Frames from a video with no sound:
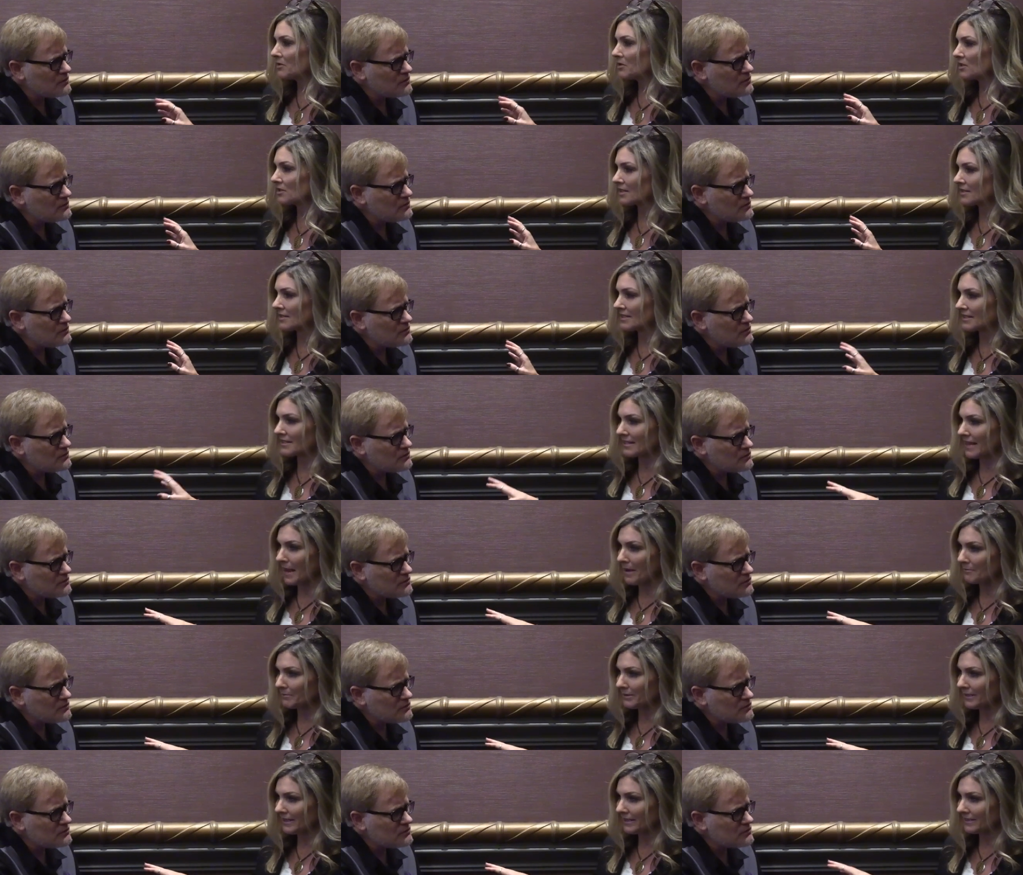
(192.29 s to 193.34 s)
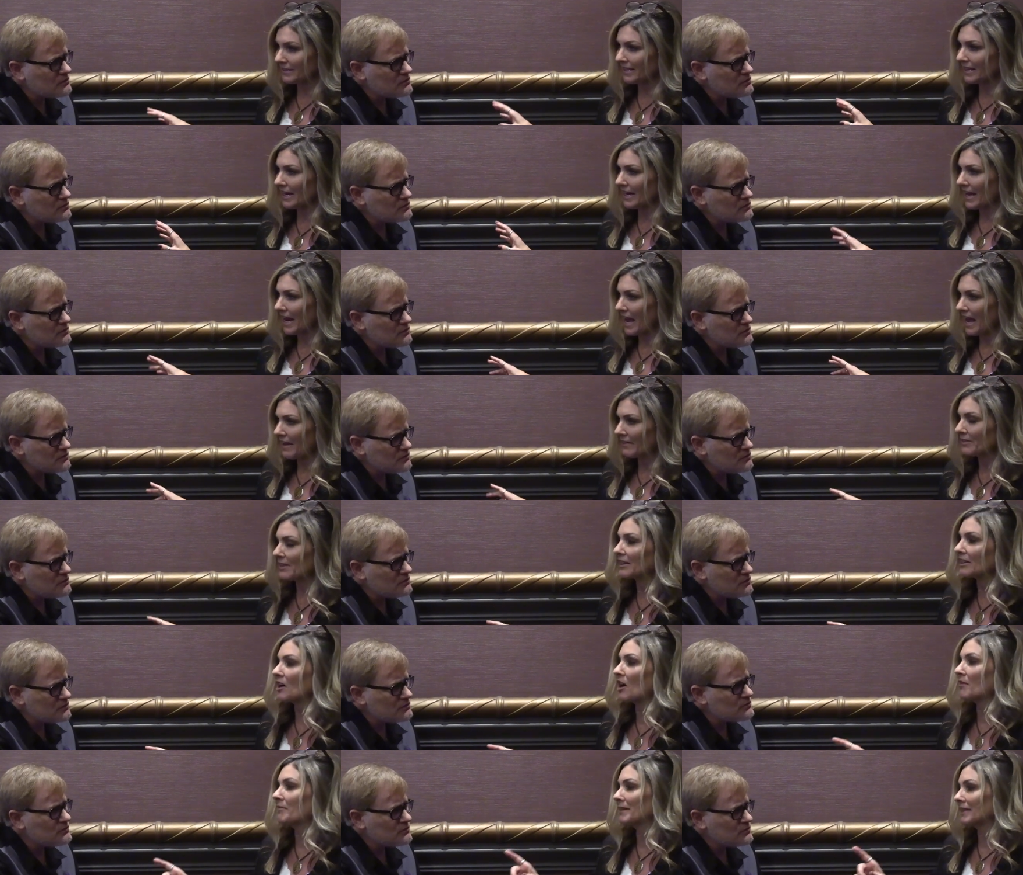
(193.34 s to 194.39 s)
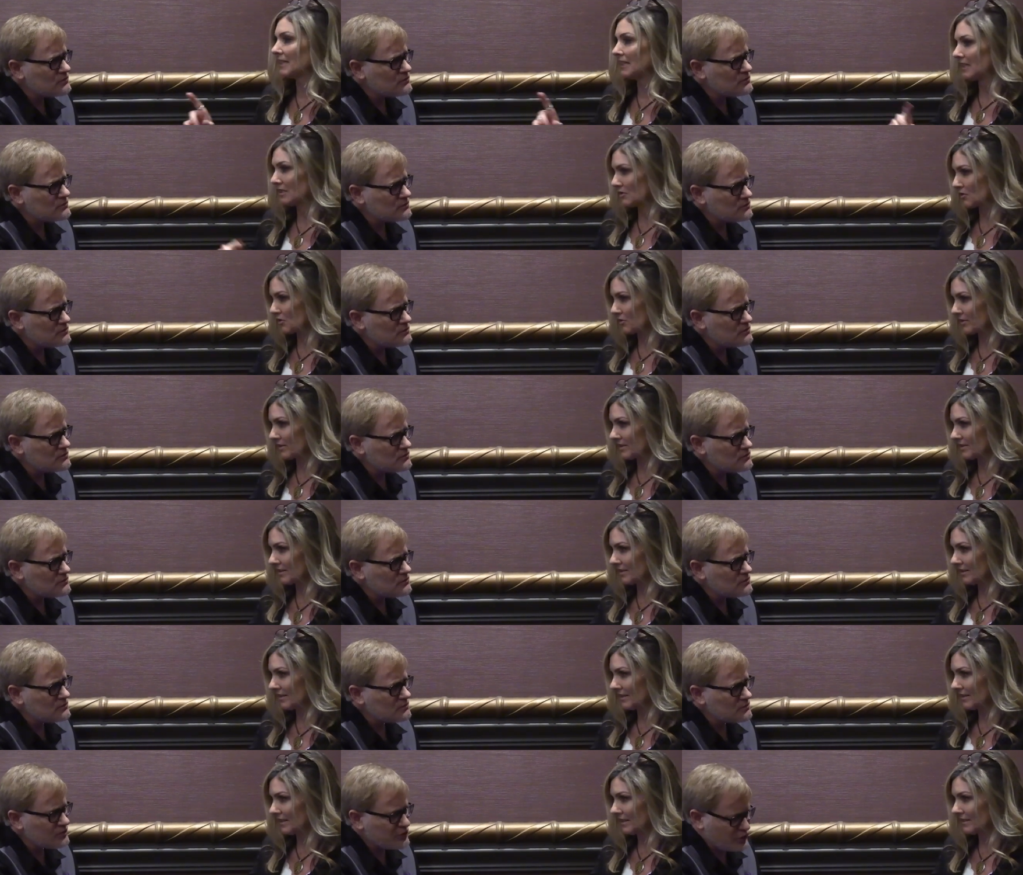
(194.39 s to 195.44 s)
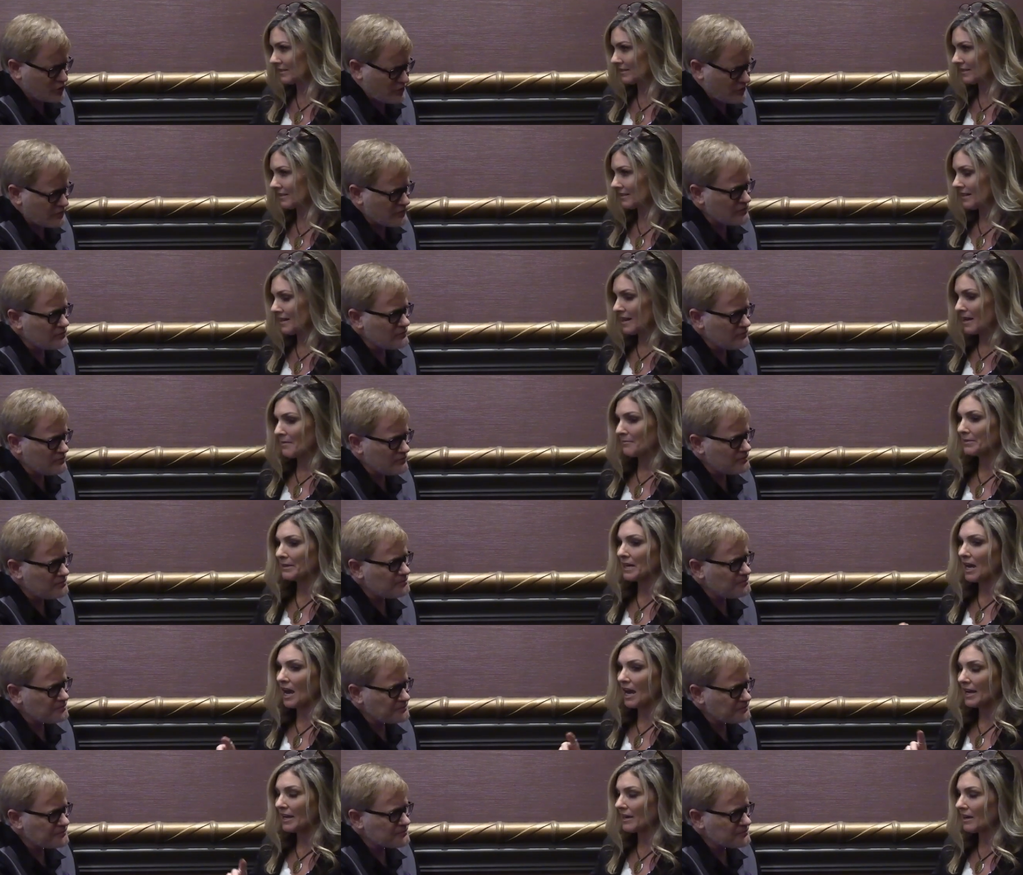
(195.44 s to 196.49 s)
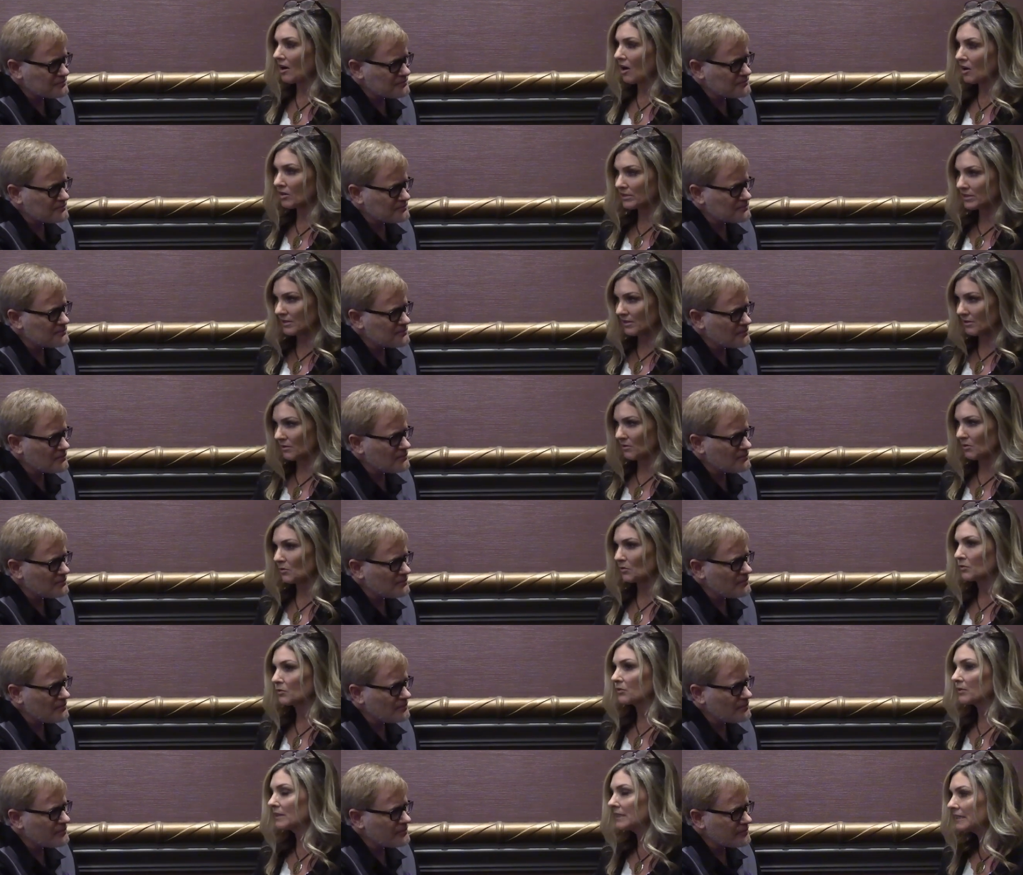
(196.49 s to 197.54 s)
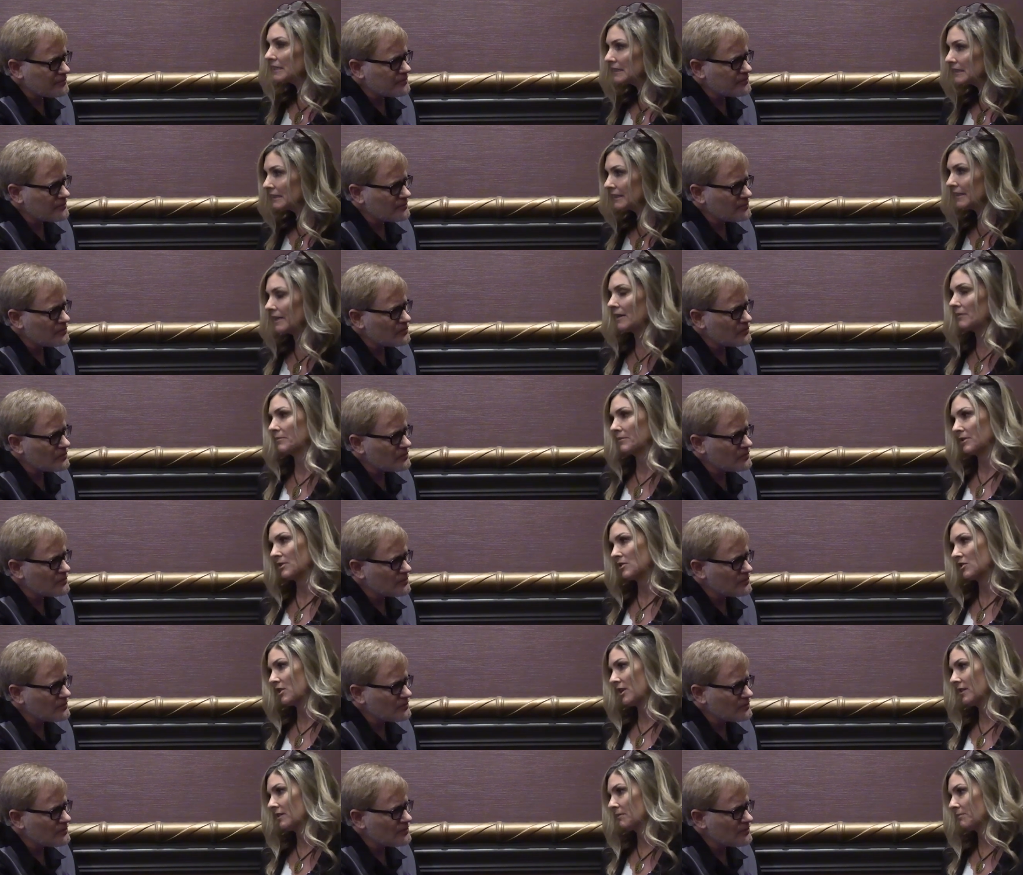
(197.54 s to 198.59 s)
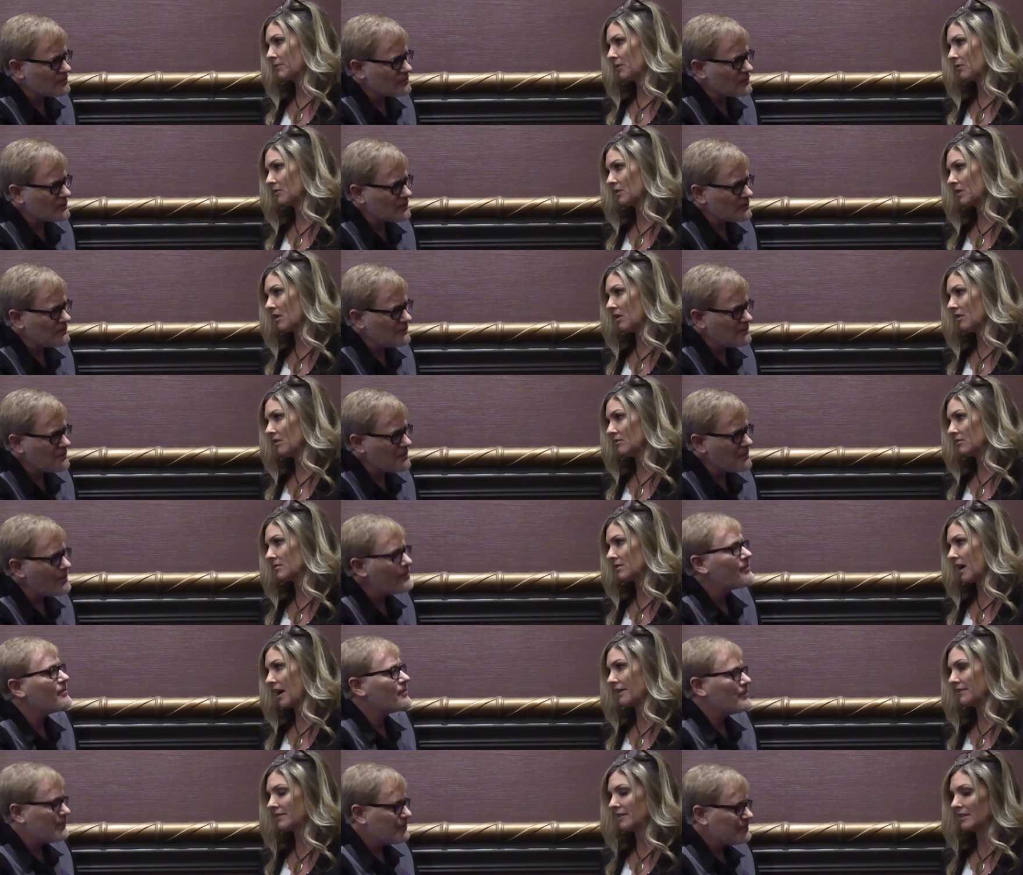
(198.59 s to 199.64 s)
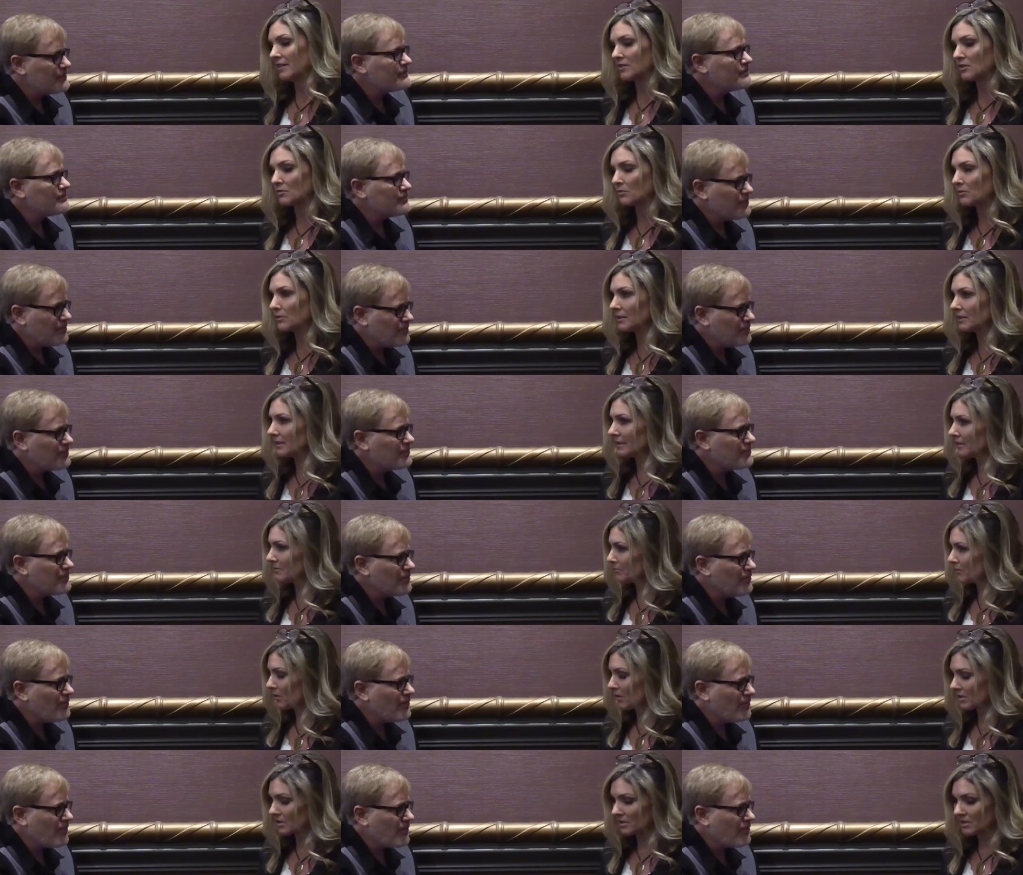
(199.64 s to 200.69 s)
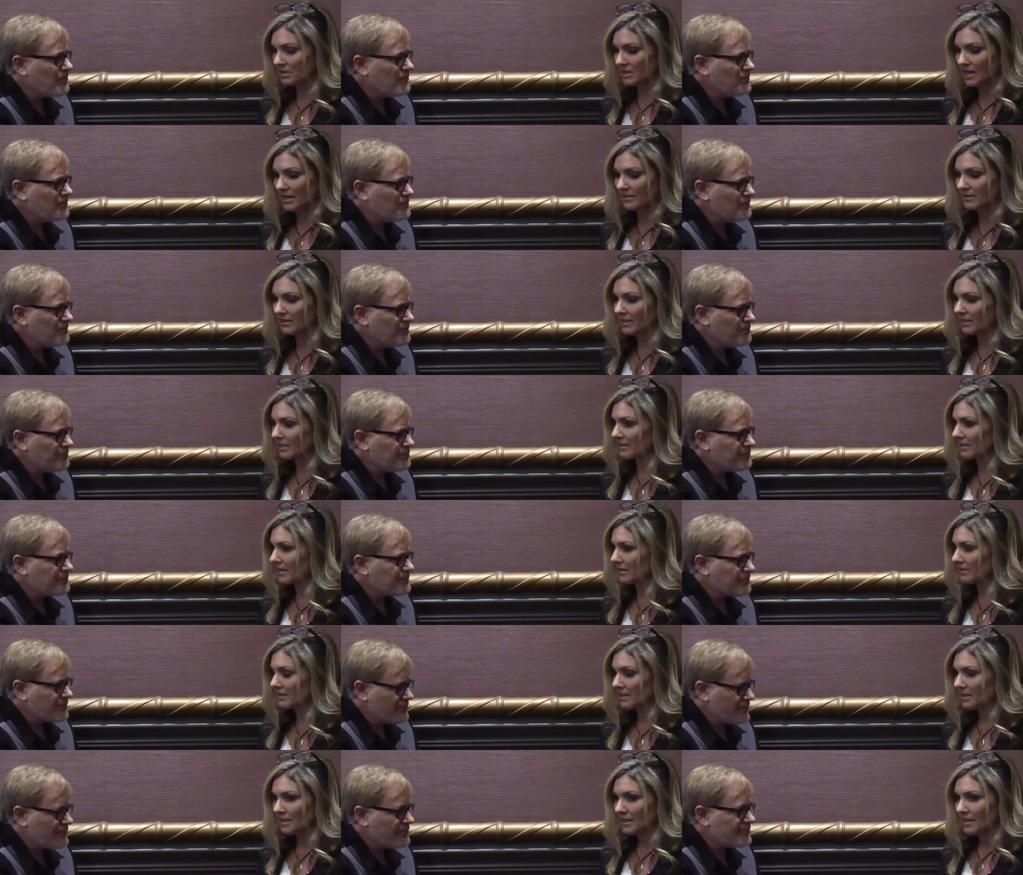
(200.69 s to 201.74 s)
Speaker 1: was just a sampling that I had that got me interested in it. Sure. But I also really appreciate the protocols. I think it's really important. I think that